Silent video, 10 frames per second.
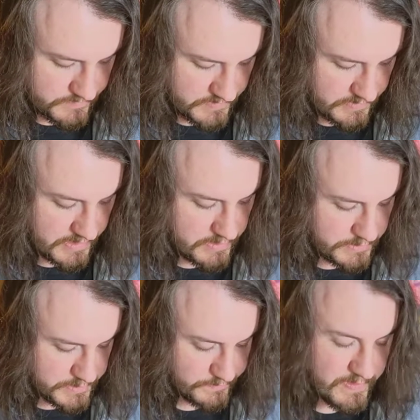Okay, and you
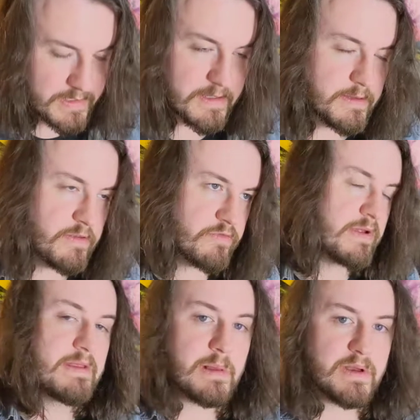should find that the
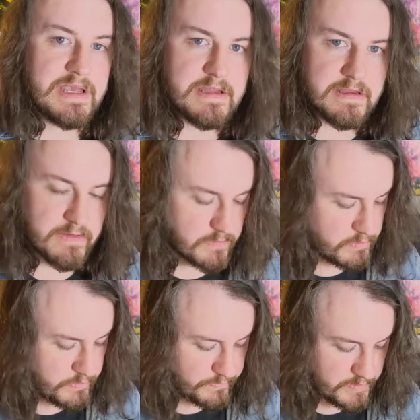string's a lot easier to
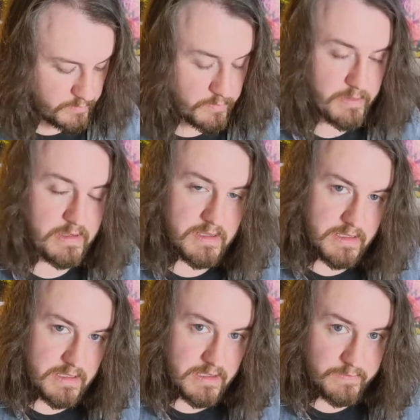move than it would be
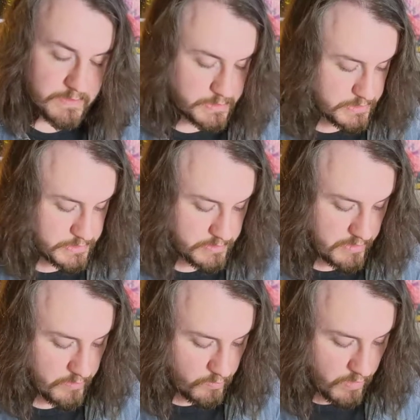if you just try
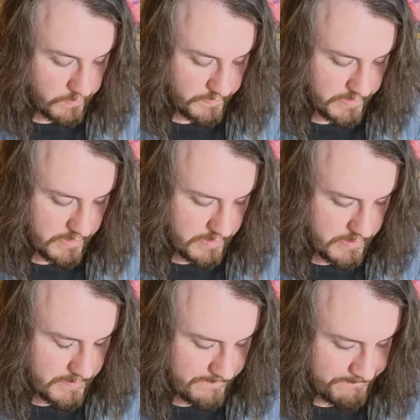it with one finger.
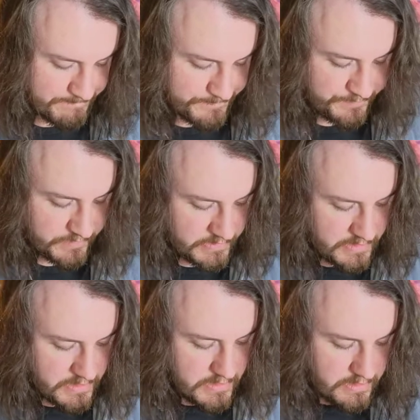
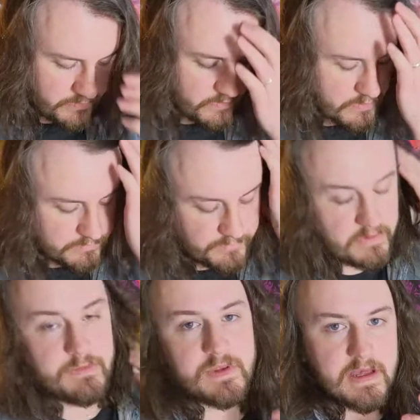So
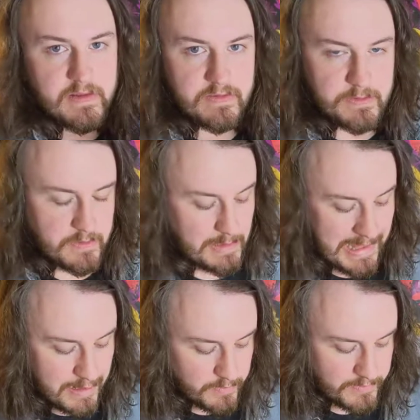something else that'll
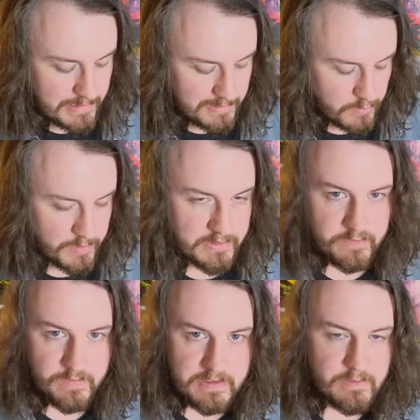help you a little bit
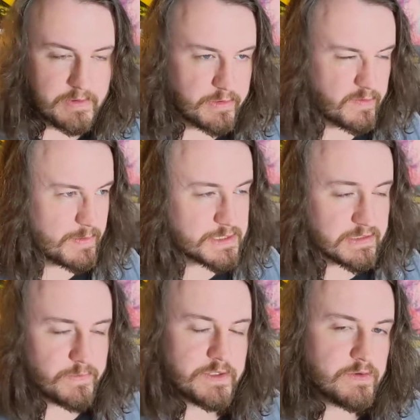to begin with,
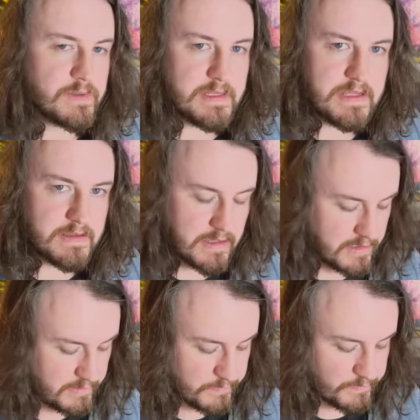especially if you're doing these
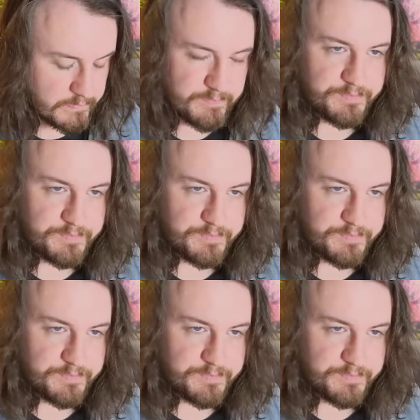kind of